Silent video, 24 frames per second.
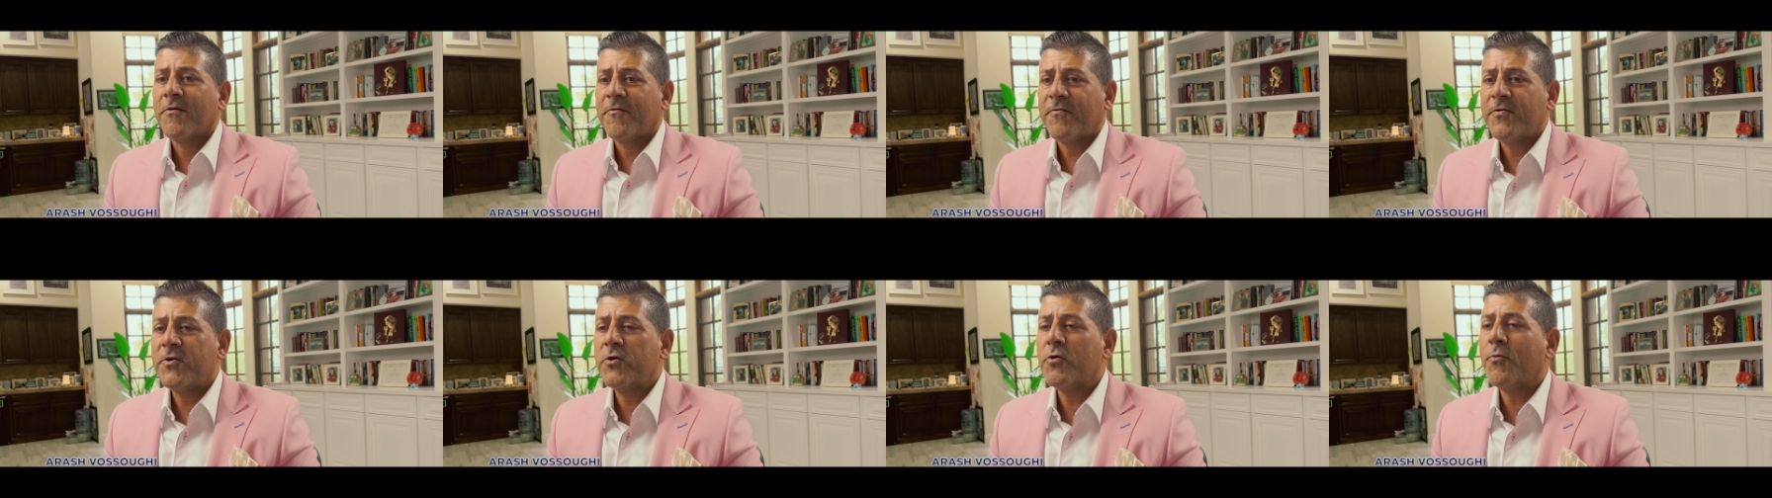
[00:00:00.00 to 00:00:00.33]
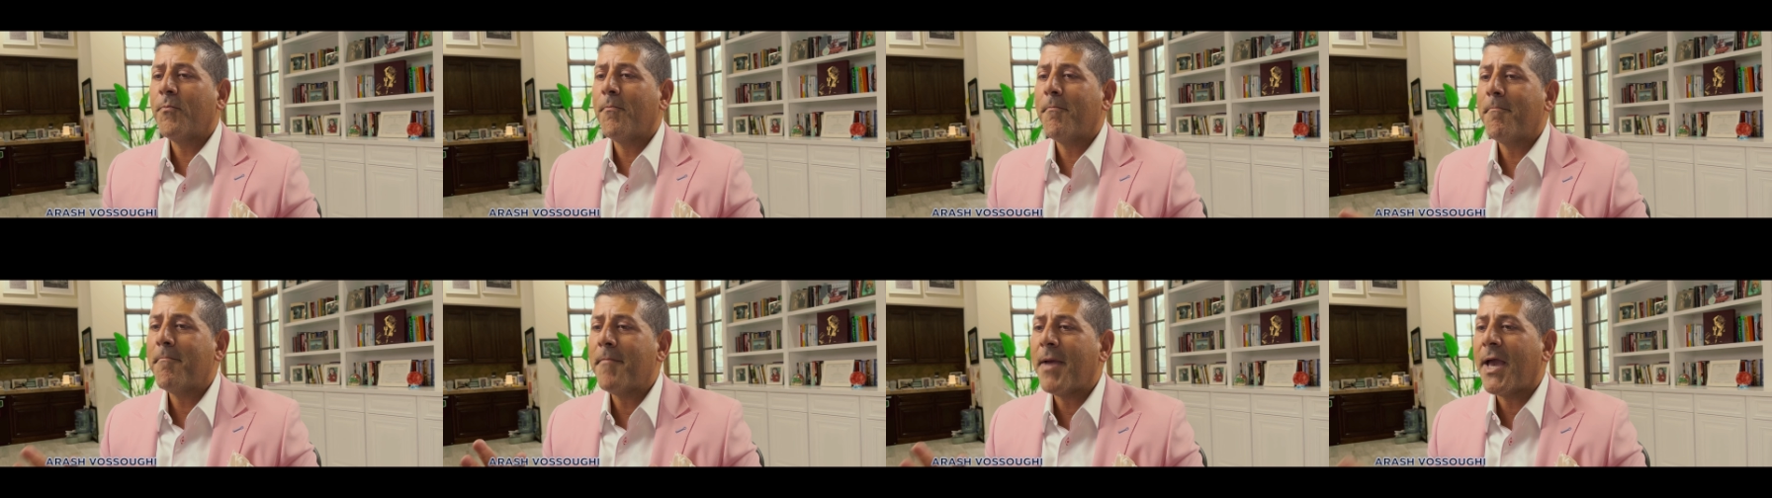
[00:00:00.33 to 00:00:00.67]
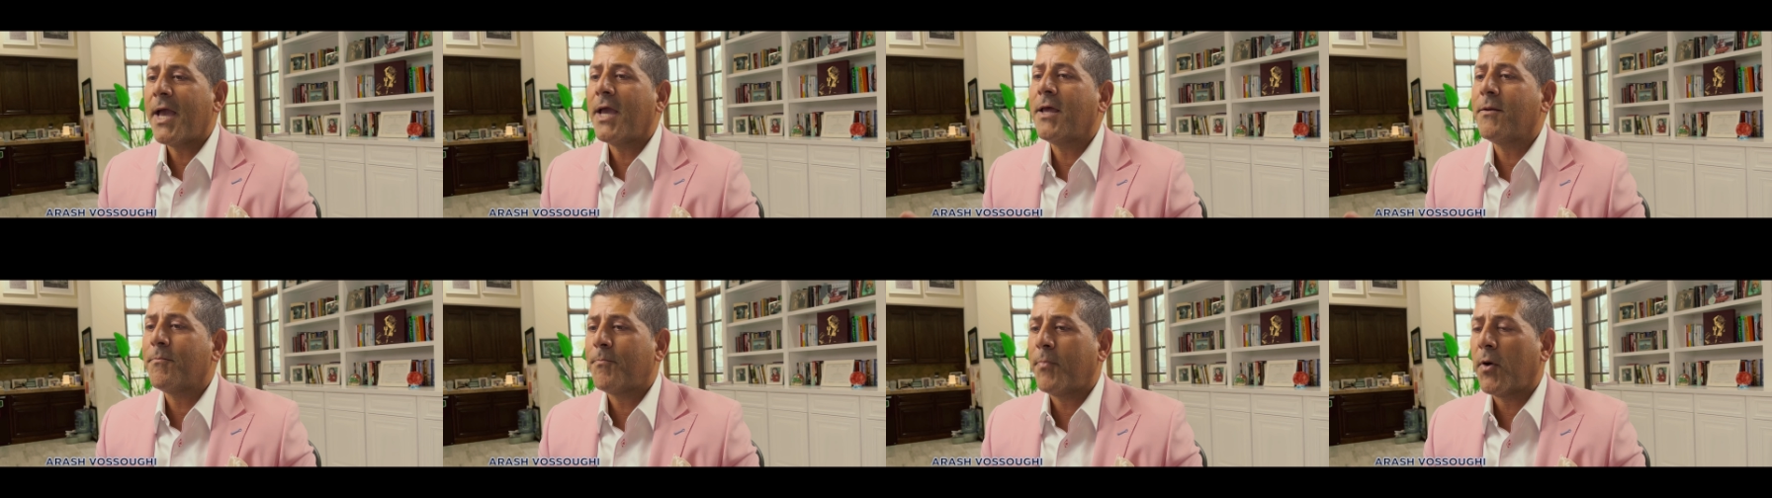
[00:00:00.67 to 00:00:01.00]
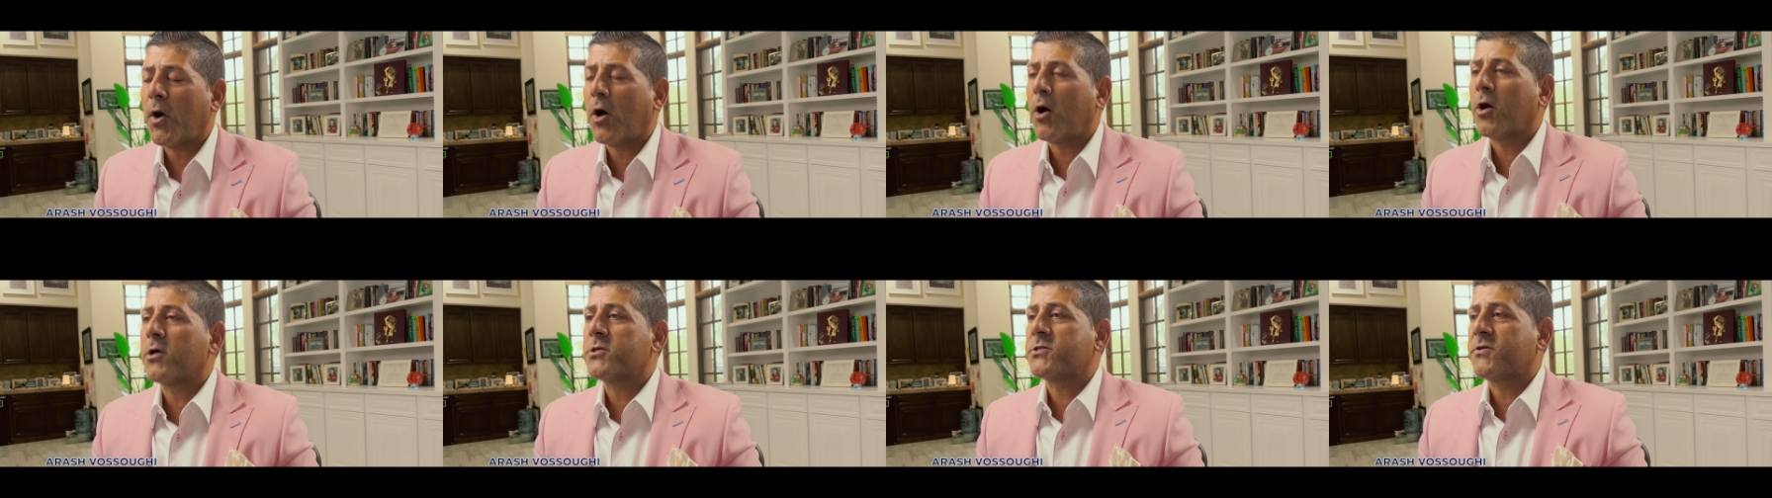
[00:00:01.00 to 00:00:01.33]
few main
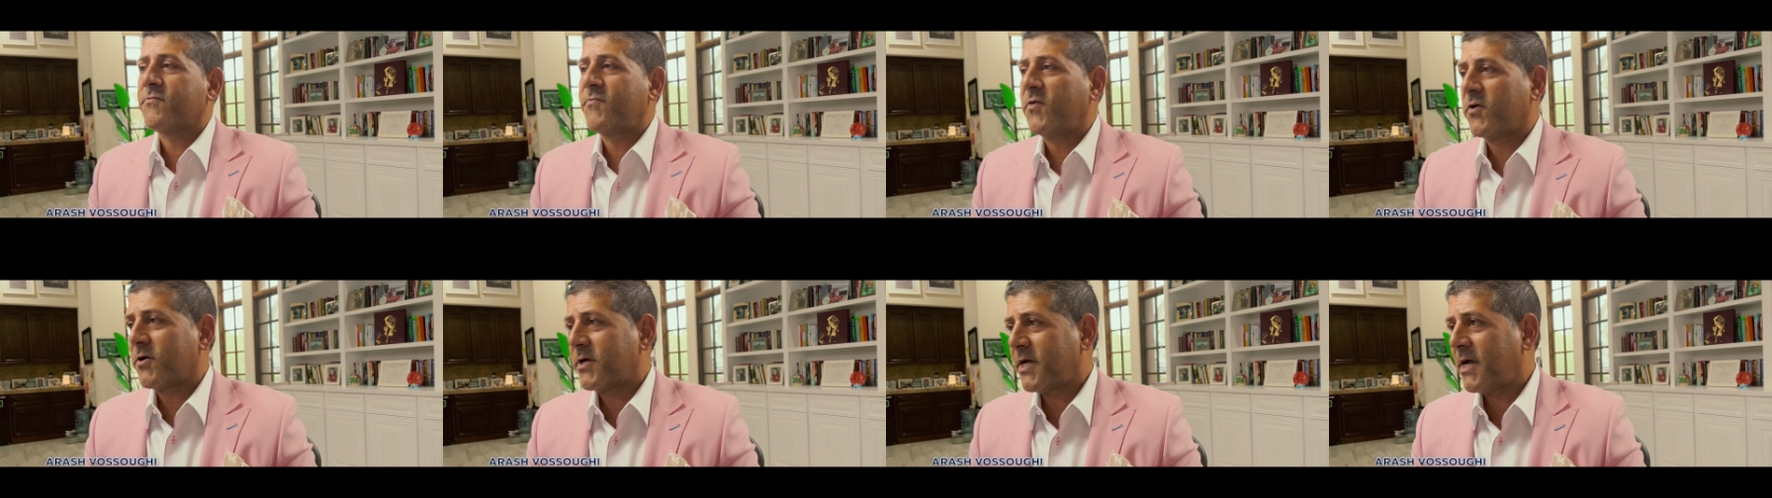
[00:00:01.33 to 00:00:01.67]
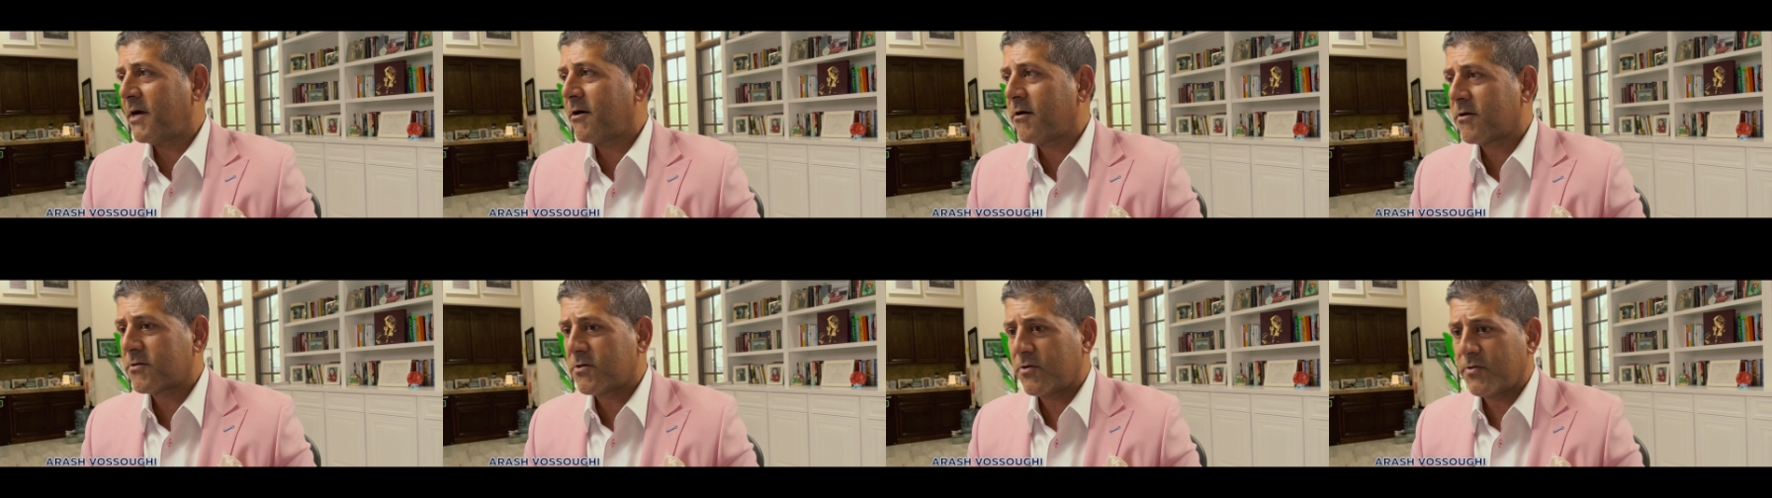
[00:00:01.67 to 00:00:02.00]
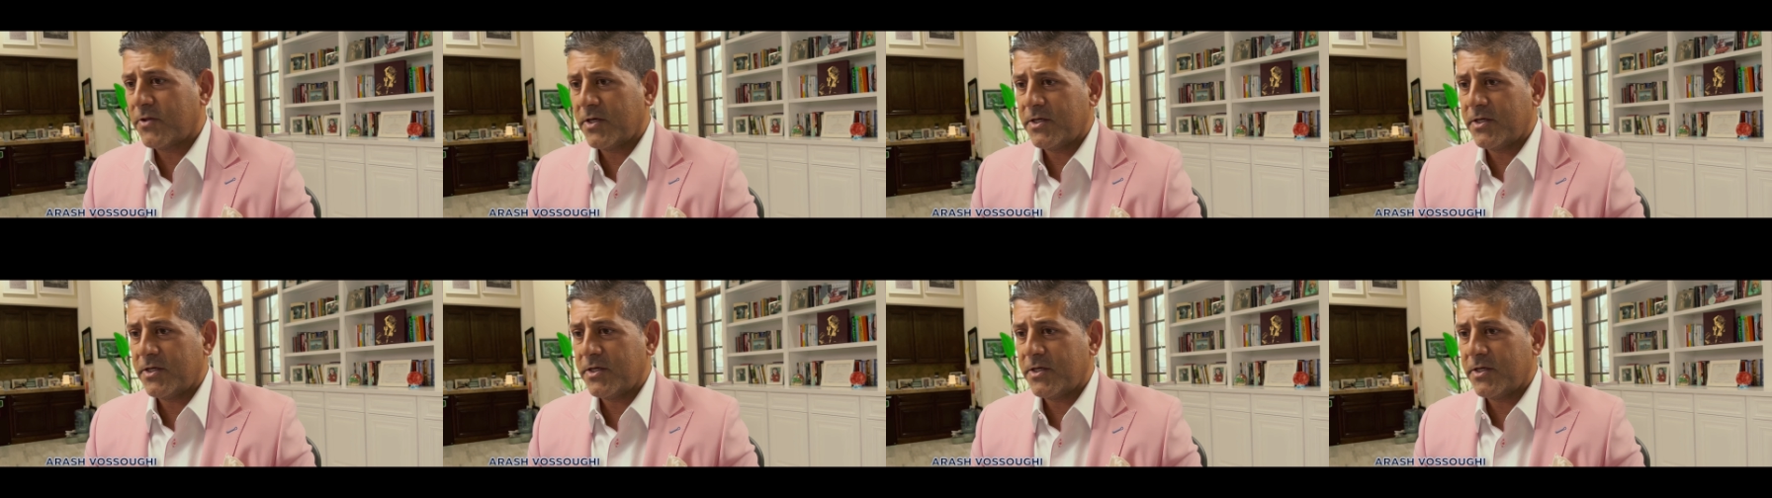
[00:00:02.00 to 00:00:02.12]
parts of your character